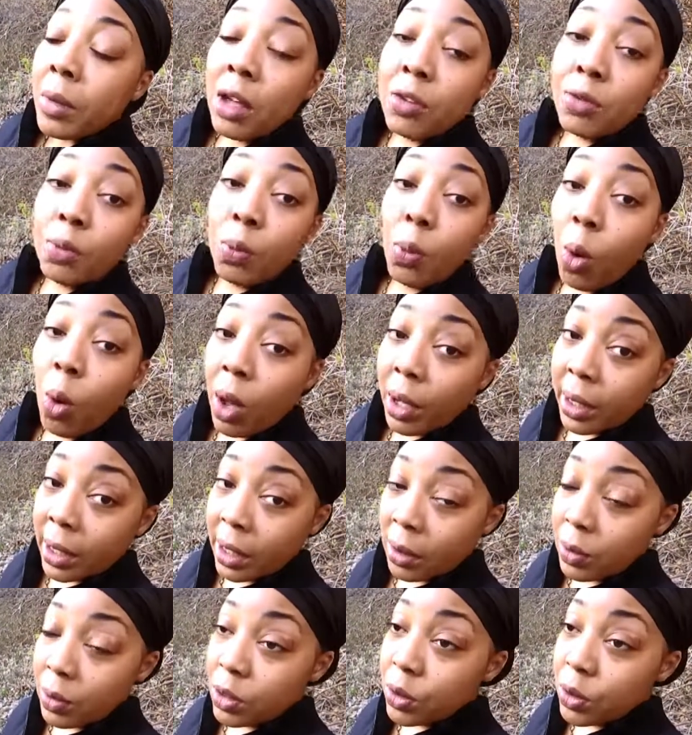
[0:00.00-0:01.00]
If
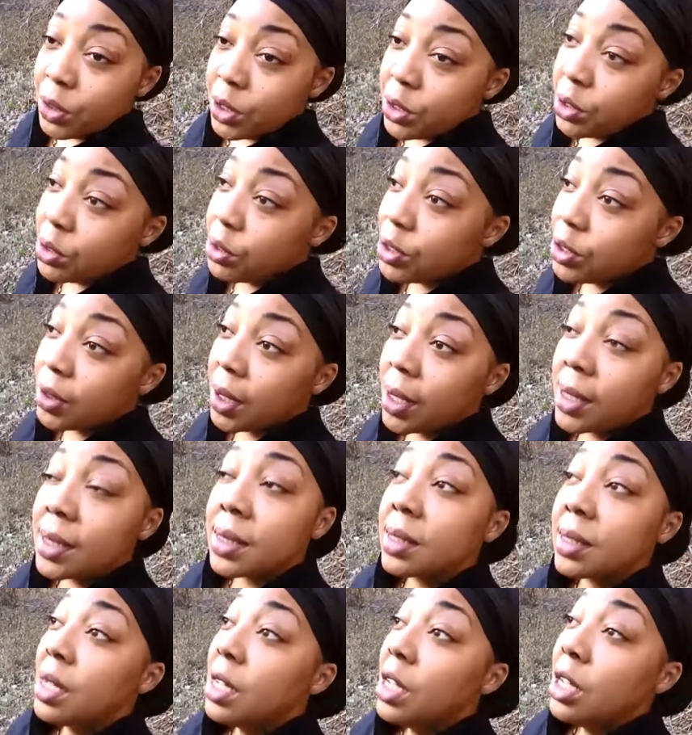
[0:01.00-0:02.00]
walking reduces your stress,
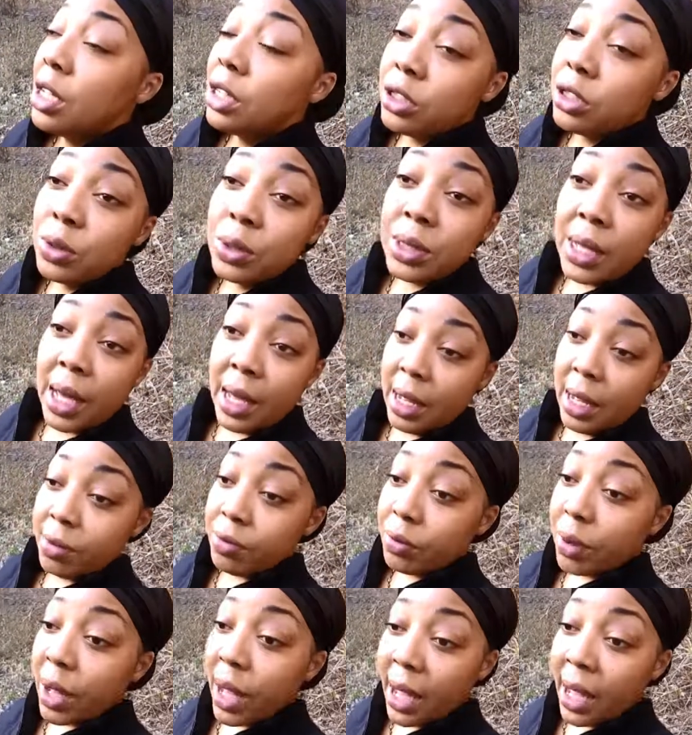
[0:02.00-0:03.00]
do that.
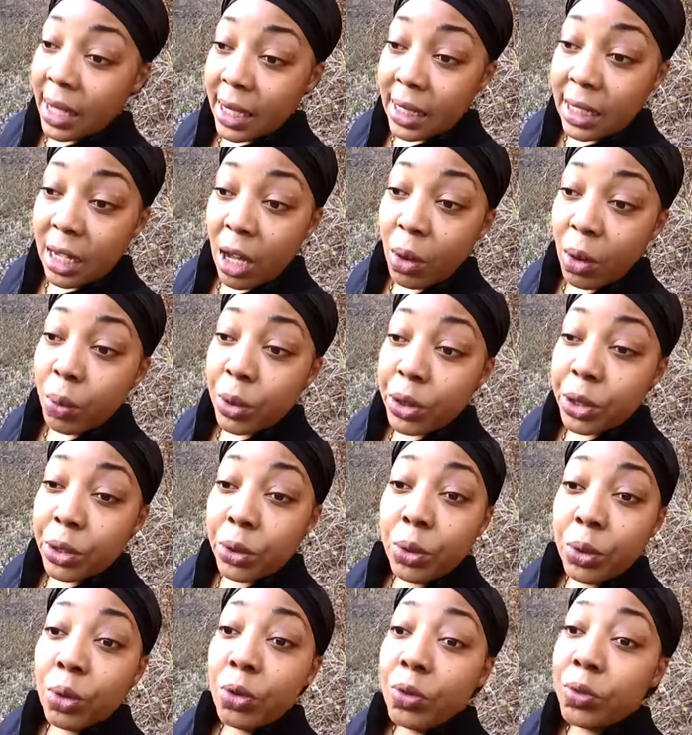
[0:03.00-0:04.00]
If hanging out with your
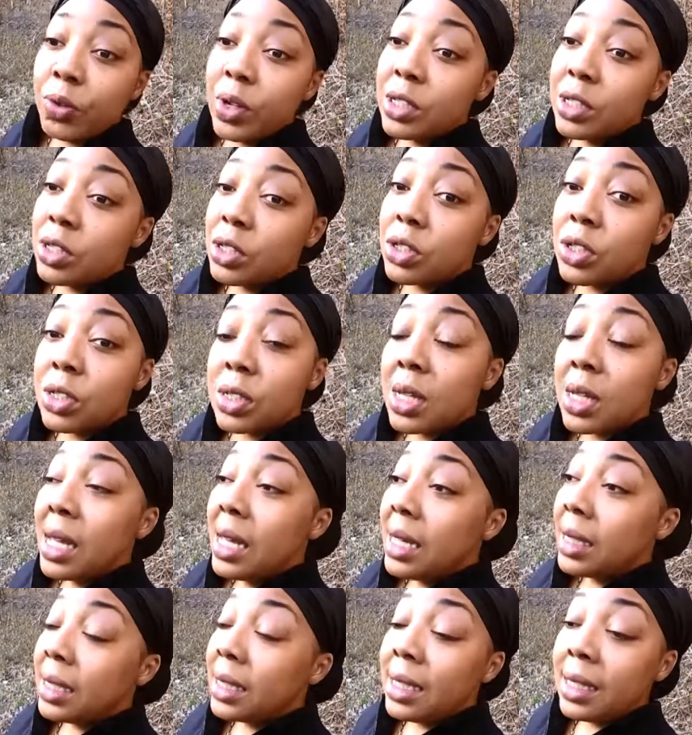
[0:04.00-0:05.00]
girlfriends and just
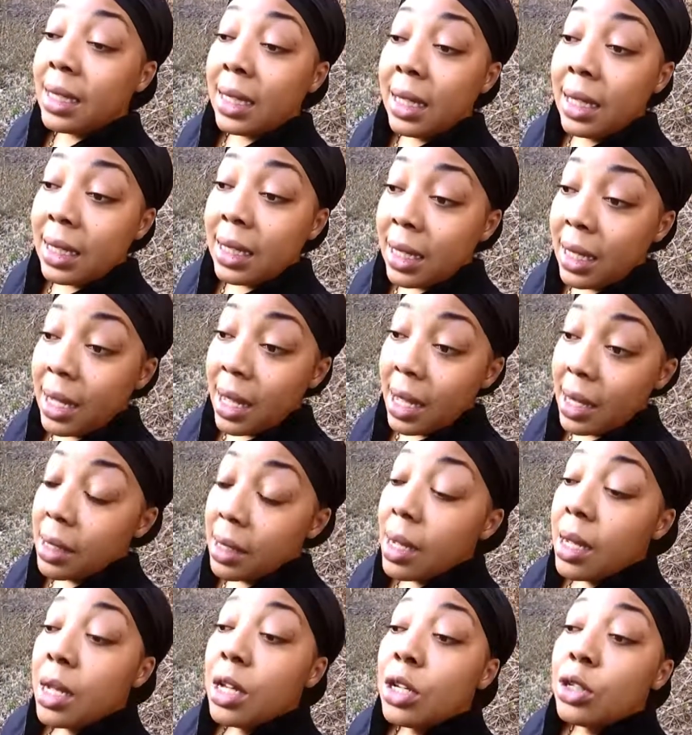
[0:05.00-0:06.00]
keying,
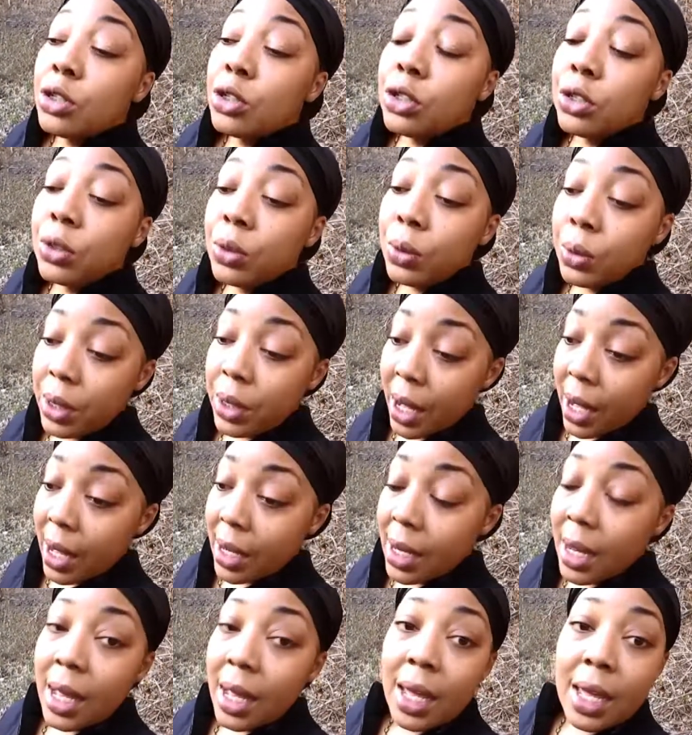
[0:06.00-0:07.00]
do that.
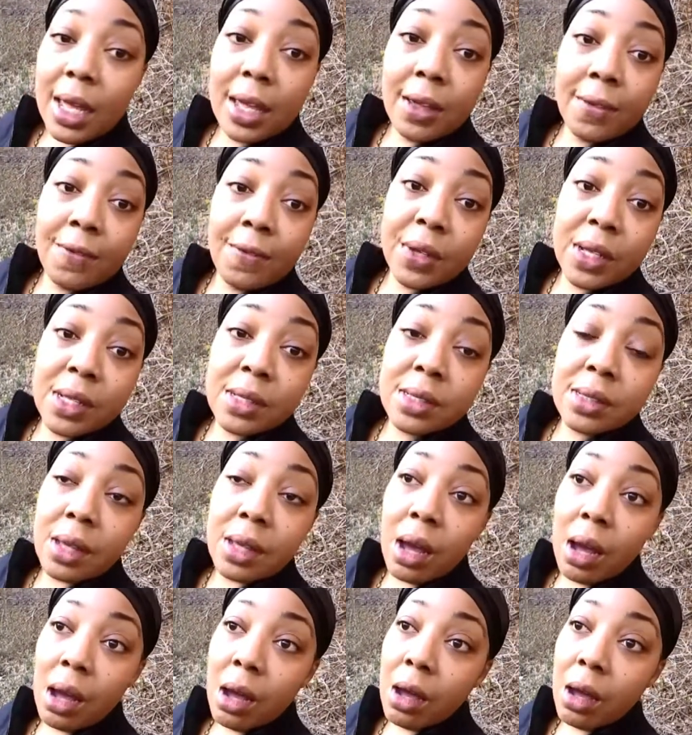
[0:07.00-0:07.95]
If it's